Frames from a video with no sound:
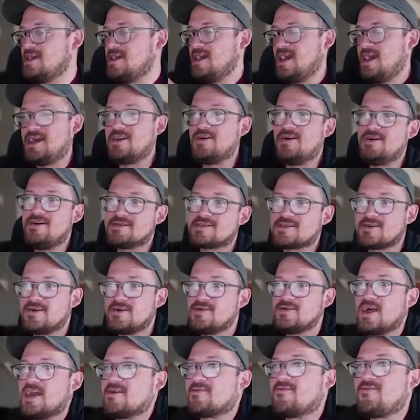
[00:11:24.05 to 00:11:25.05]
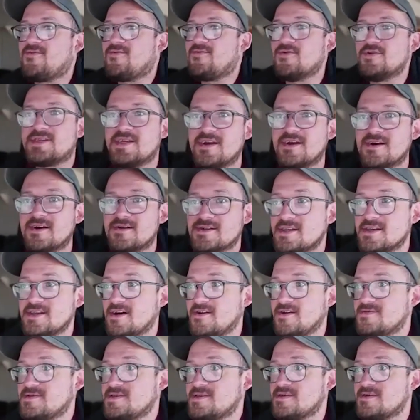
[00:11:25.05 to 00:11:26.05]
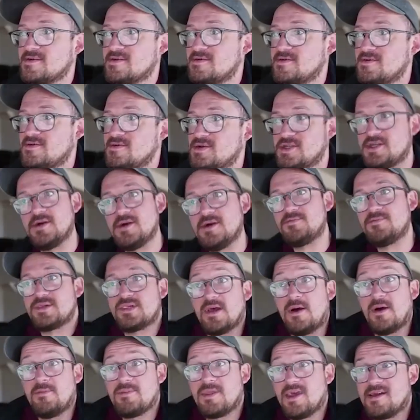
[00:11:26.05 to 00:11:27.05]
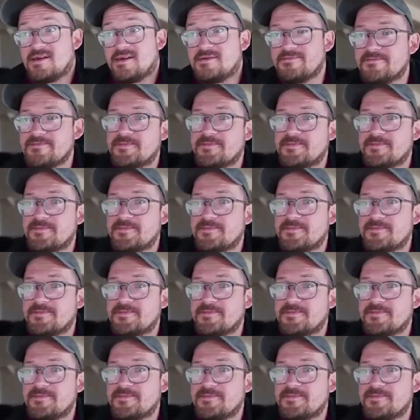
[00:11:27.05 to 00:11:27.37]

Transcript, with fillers: and also like forcing ourselves to ship something.